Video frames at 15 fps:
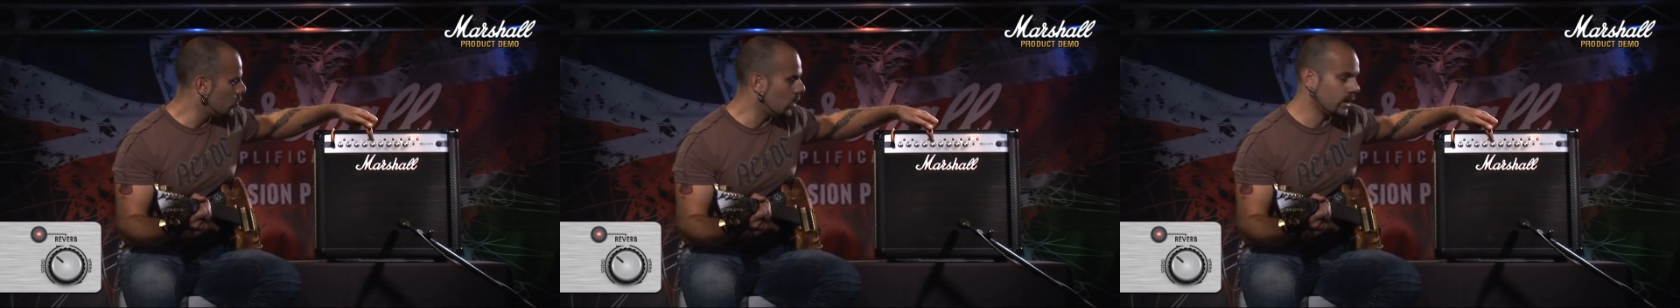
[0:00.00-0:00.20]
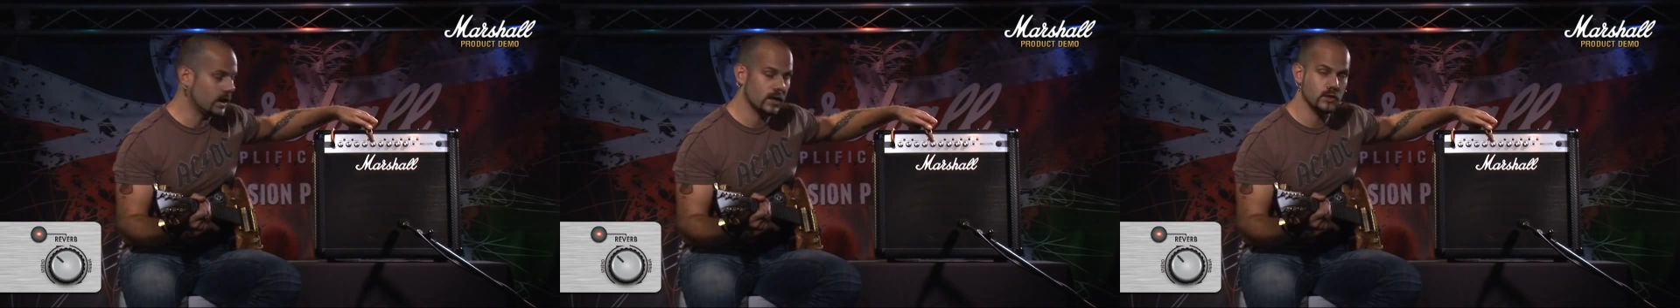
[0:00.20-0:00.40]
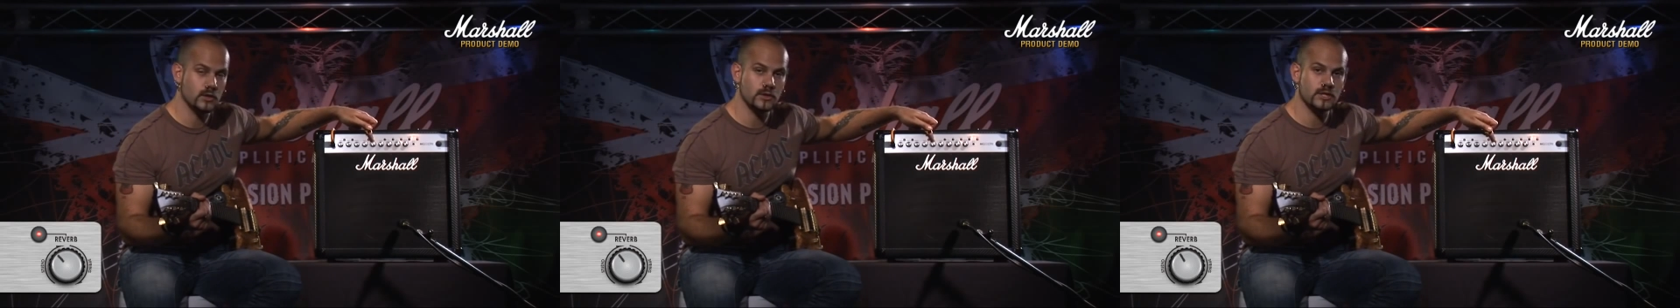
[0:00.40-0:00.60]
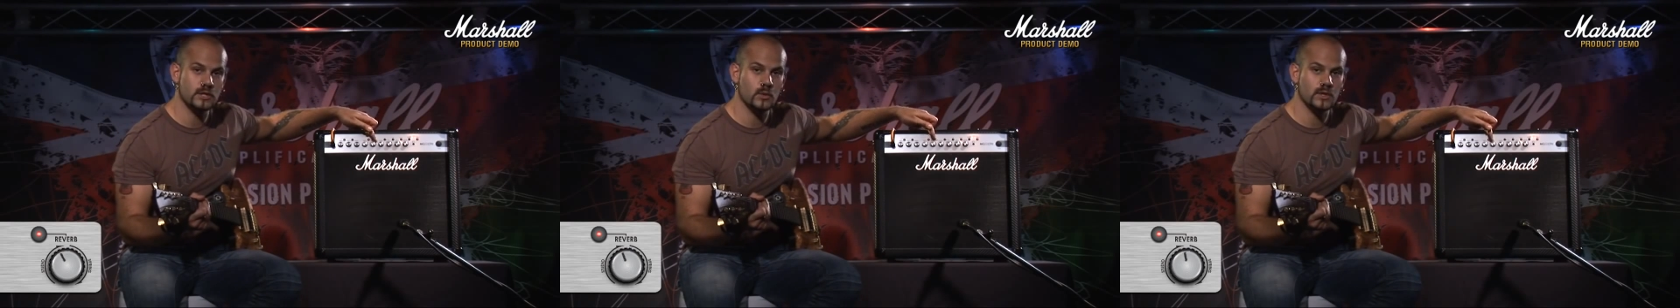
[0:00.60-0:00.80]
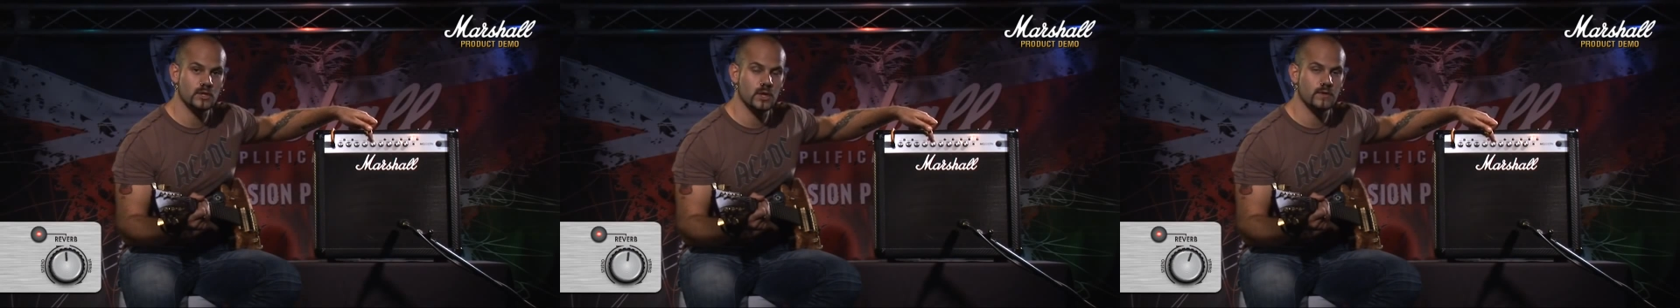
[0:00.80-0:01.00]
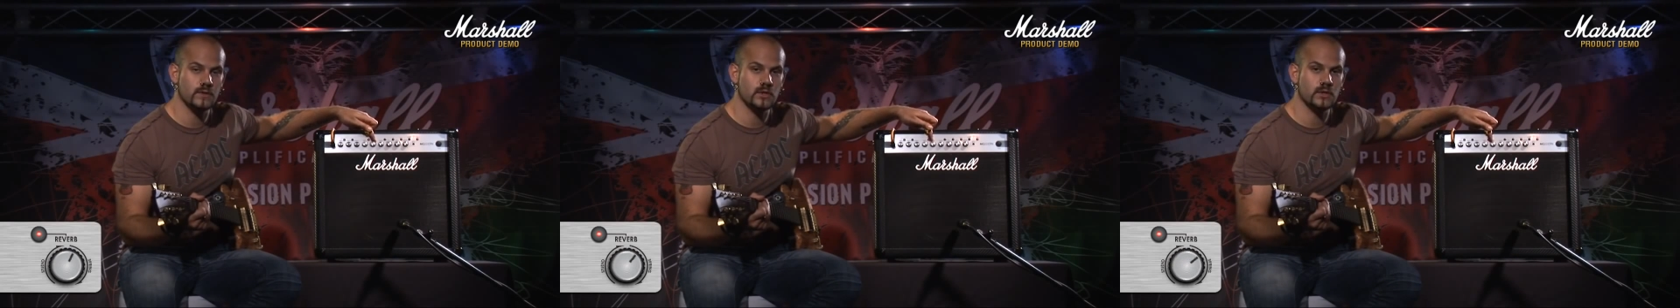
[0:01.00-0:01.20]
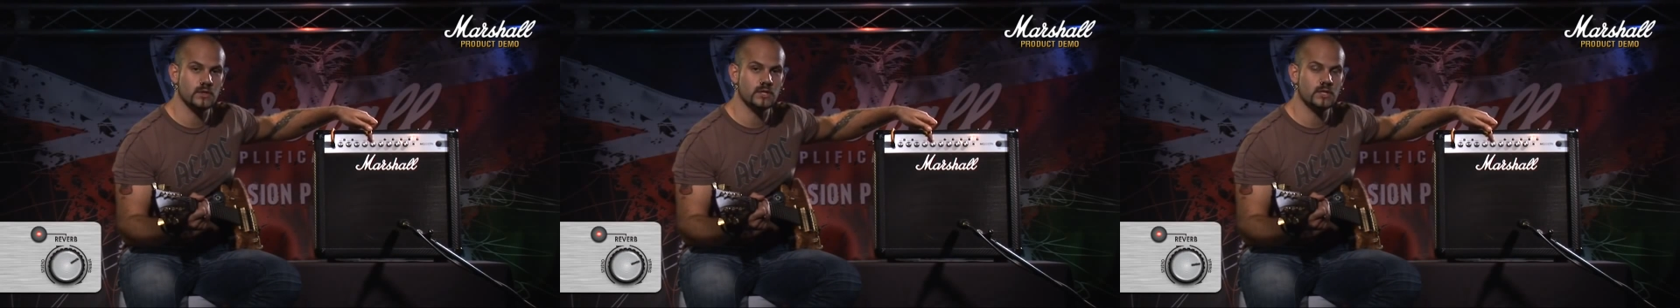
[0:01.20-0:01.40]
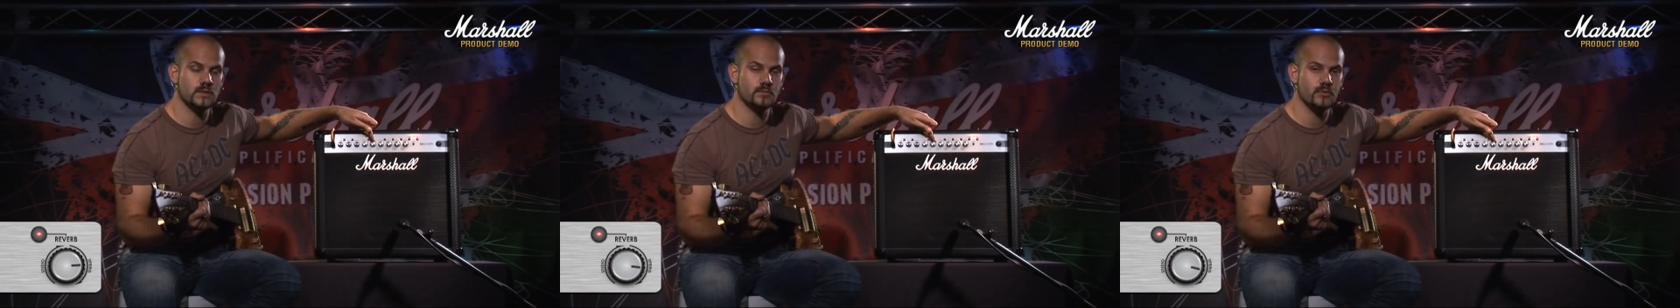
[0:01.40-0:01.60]
What I'm going to do is switch over to
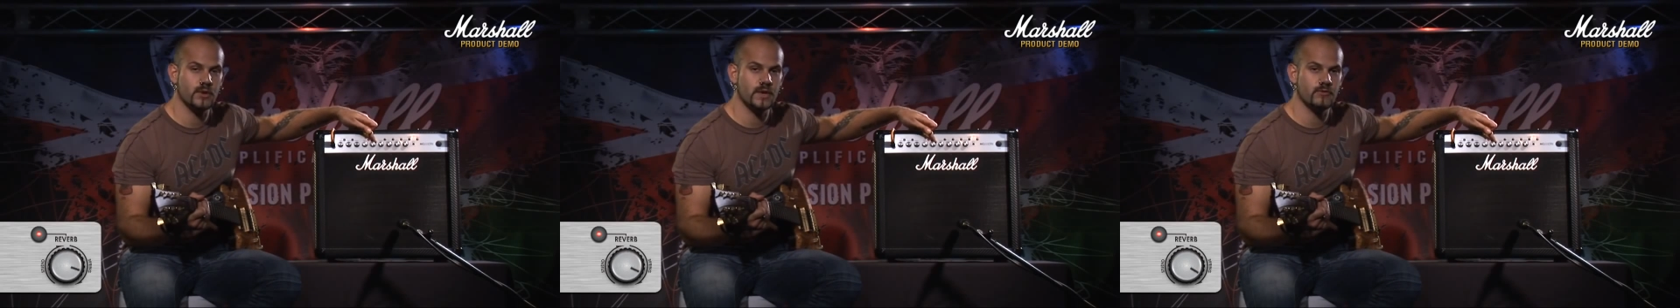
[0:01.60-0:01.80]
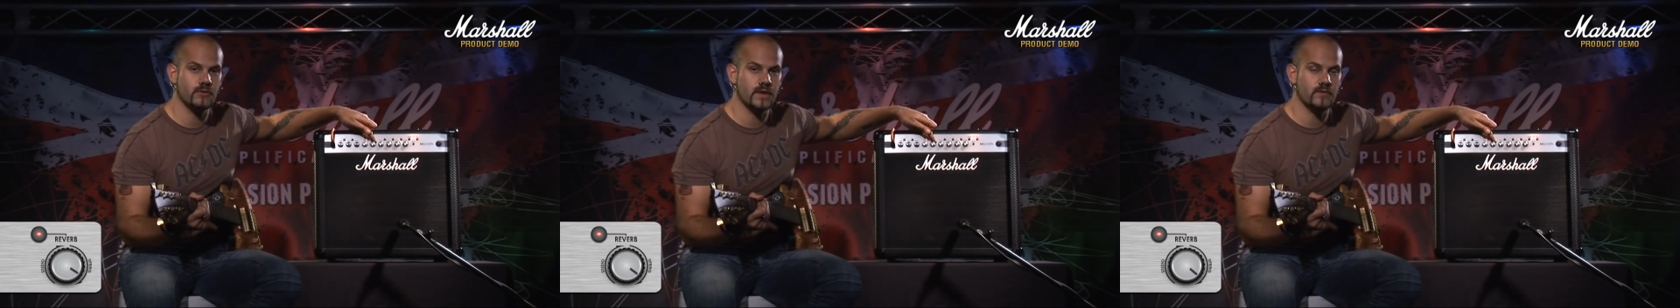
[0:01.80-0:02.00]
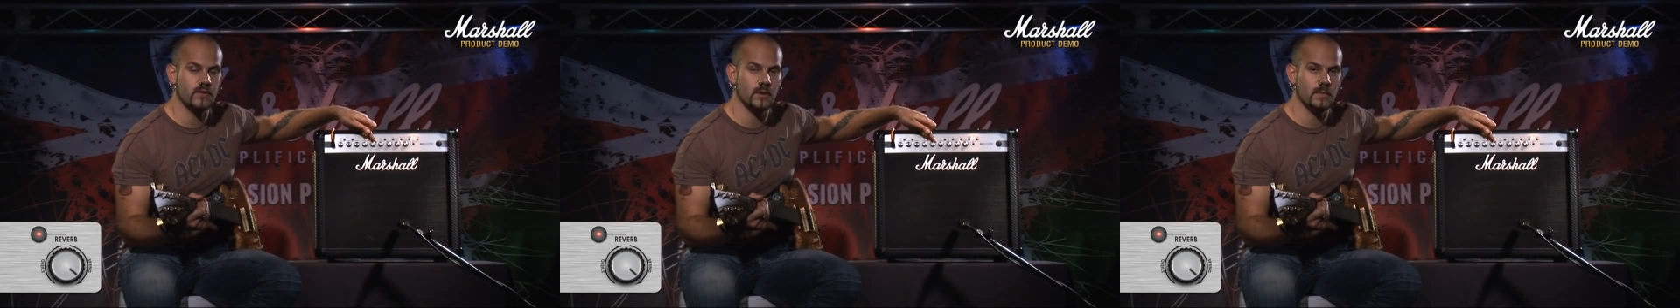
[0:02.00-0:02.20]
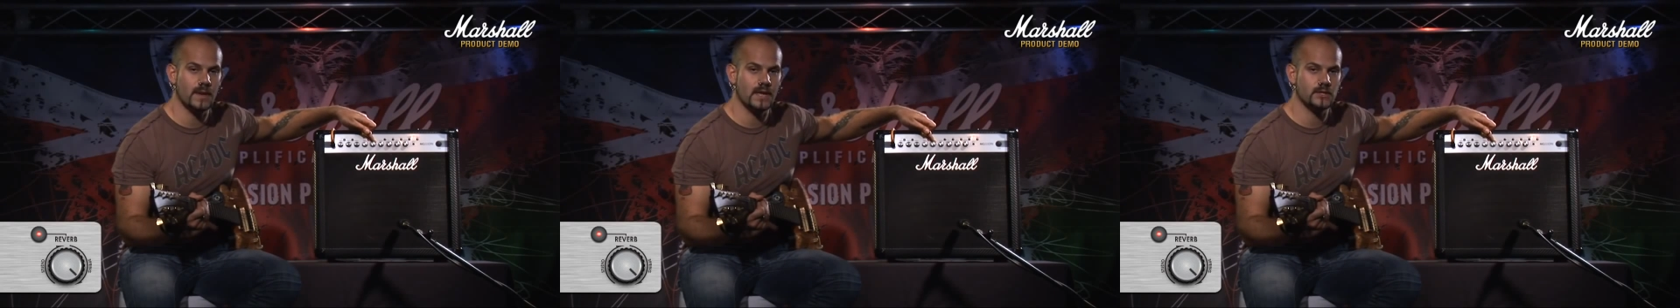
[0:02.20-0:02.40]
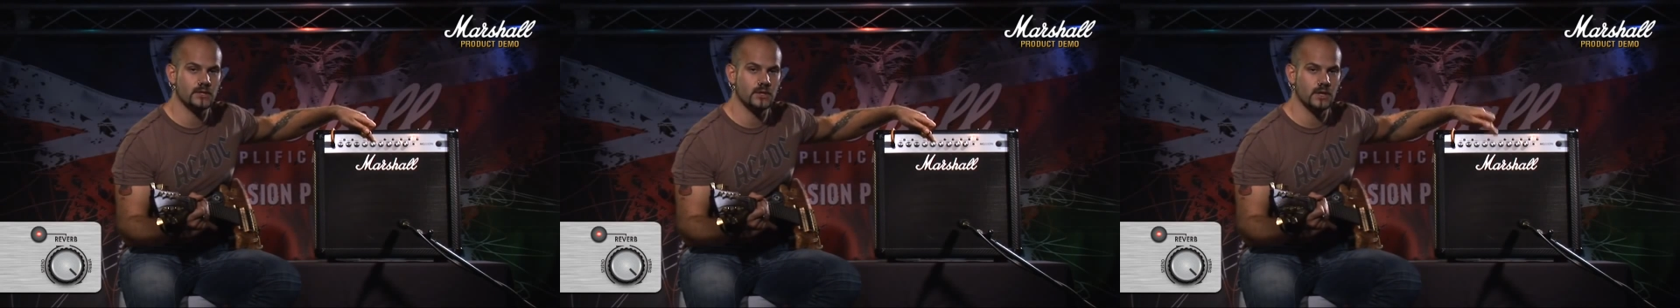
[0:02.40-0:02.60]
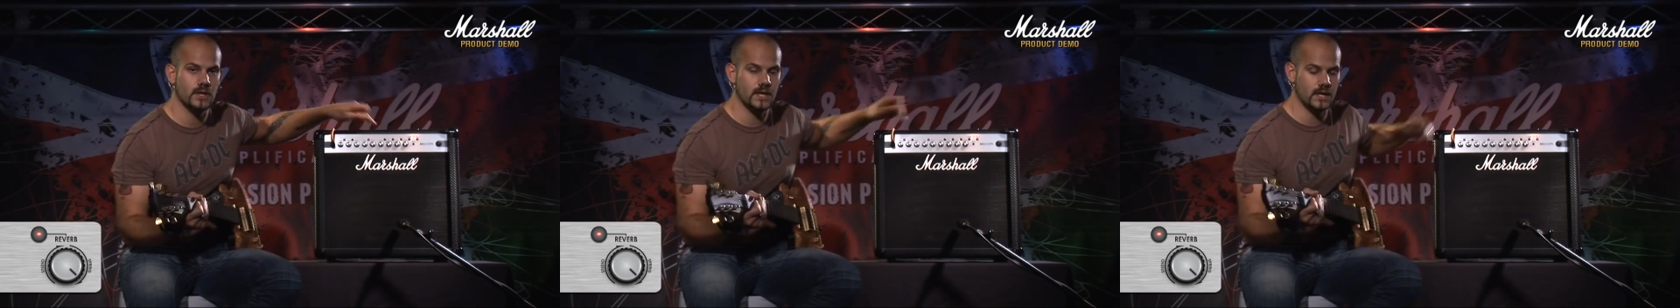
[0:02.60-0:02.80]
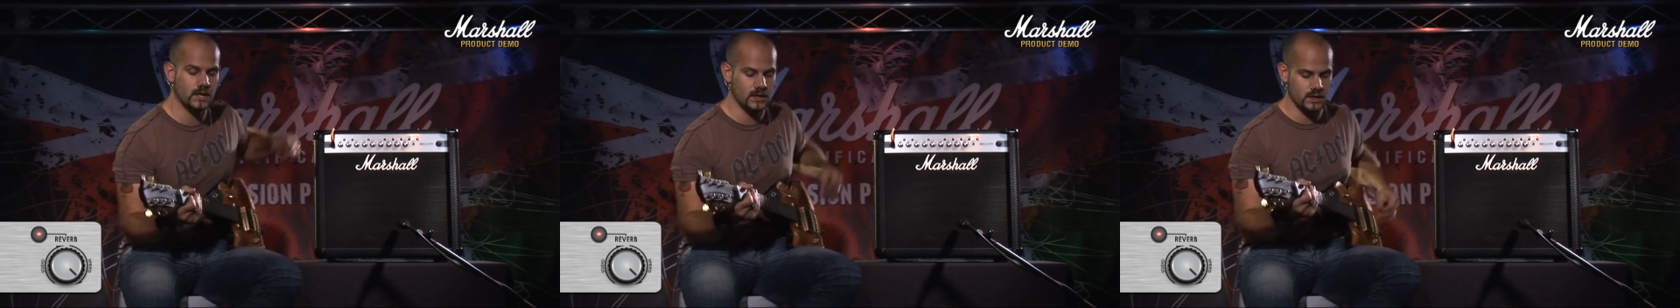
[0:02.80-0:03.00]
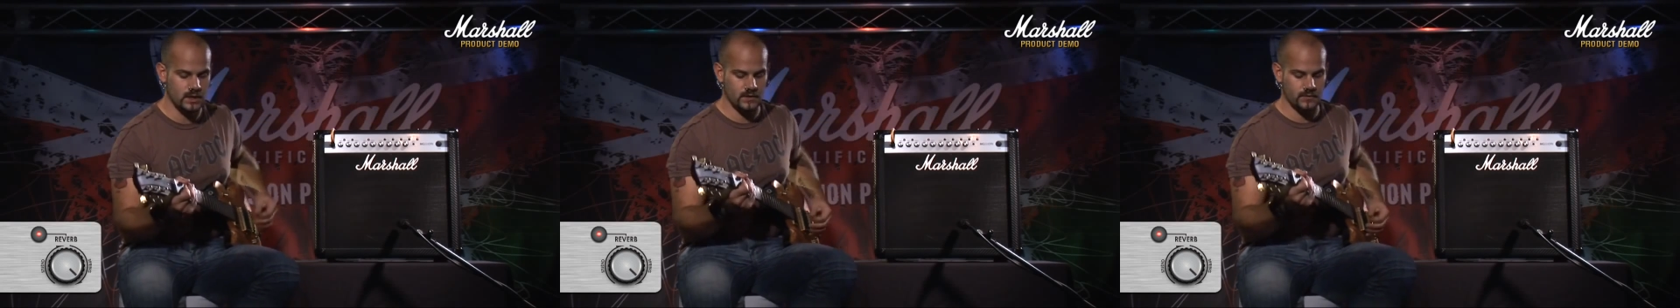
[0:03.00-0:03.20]
the spring reverb now so you can hear the